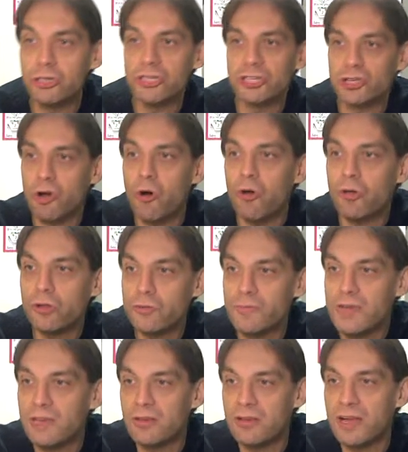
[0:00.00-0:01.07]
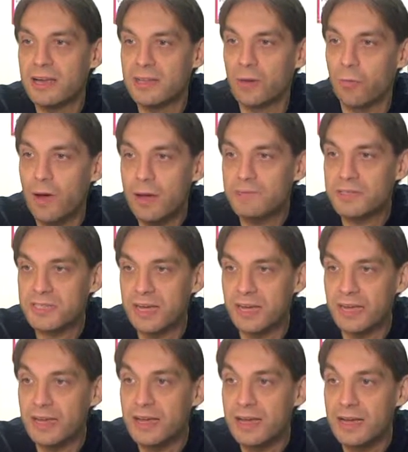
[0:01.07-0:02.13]
just told me you liked the
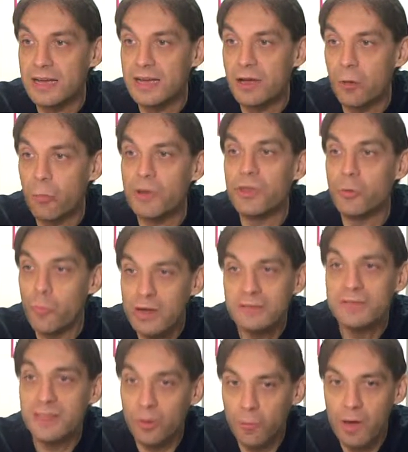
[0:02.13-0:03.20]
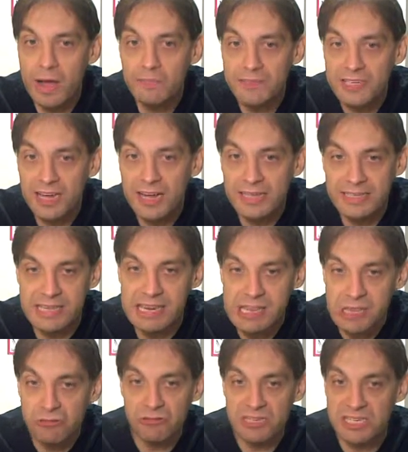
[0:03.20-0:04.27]
website. Yeah, I did. When you went to the website,
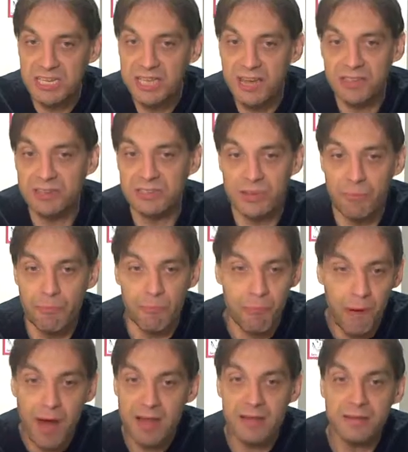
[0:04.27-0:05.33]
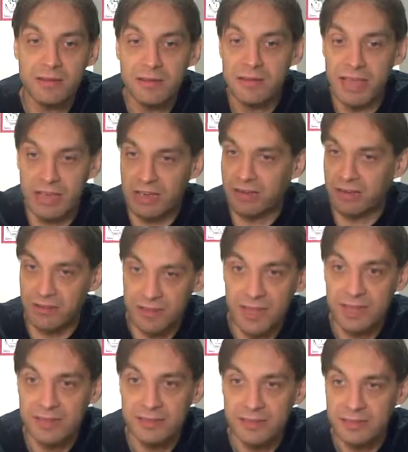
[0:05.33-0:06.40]
didn't you see that there's a button that you
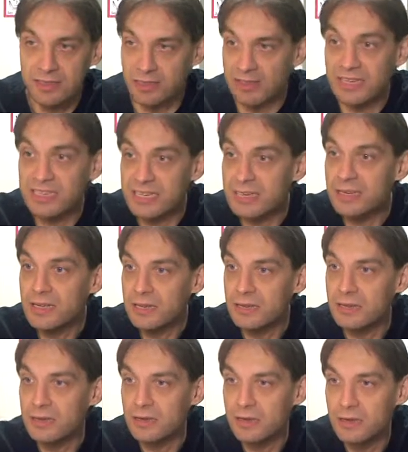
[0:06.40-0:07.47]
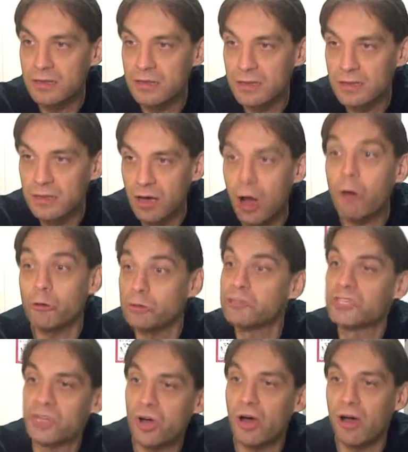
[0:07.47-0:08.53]
click to listen? Oh, yes. Oh, you
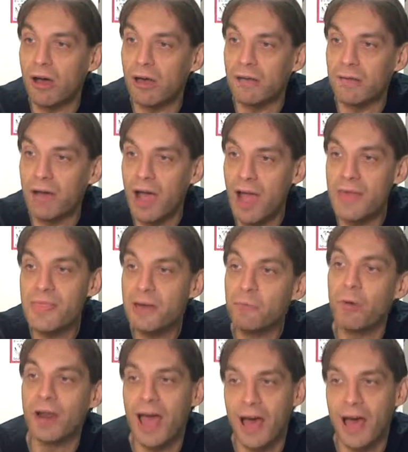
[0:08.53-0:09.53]
saw it? Yes. And then what